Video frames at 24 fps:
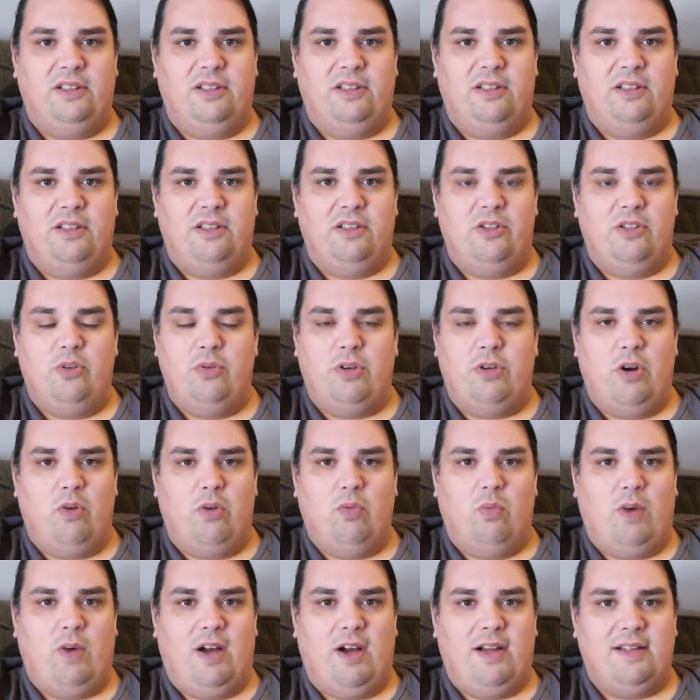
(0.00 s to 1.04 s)
you don't
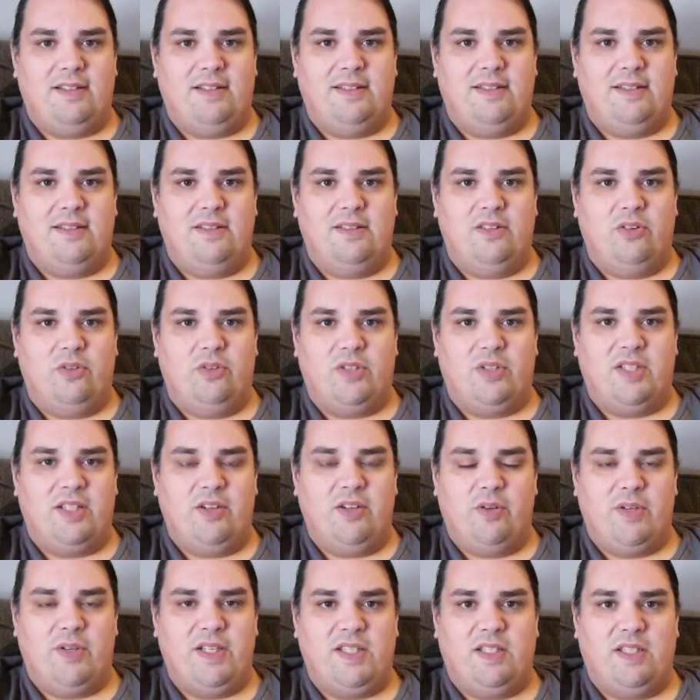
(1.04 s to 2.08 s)
want your
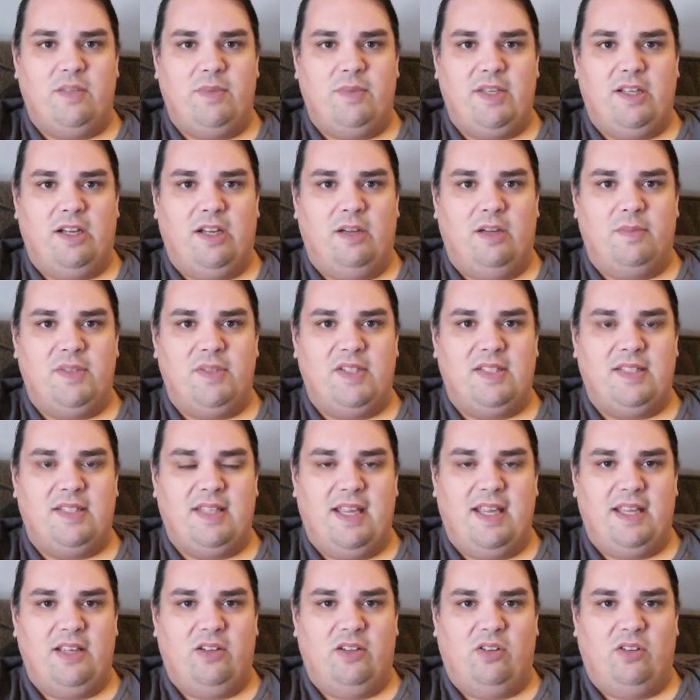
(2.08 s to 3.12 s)
series to become
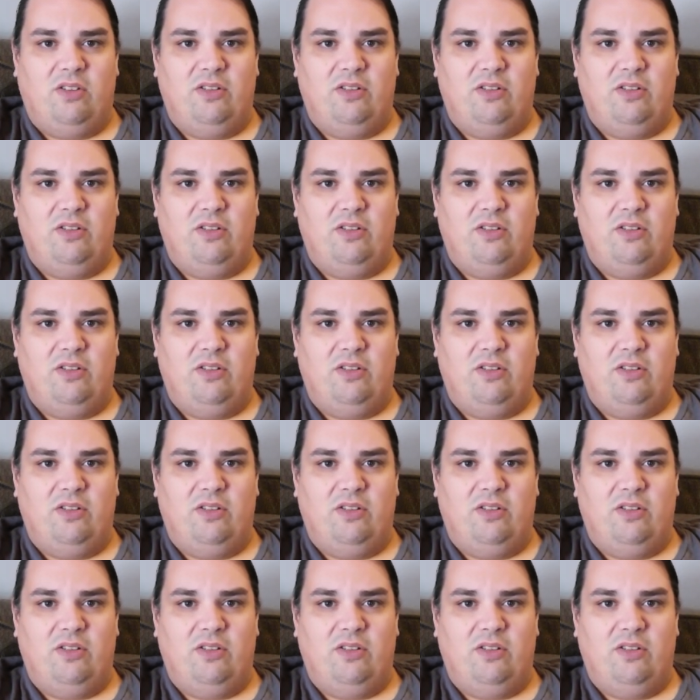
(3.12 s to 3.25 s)
stale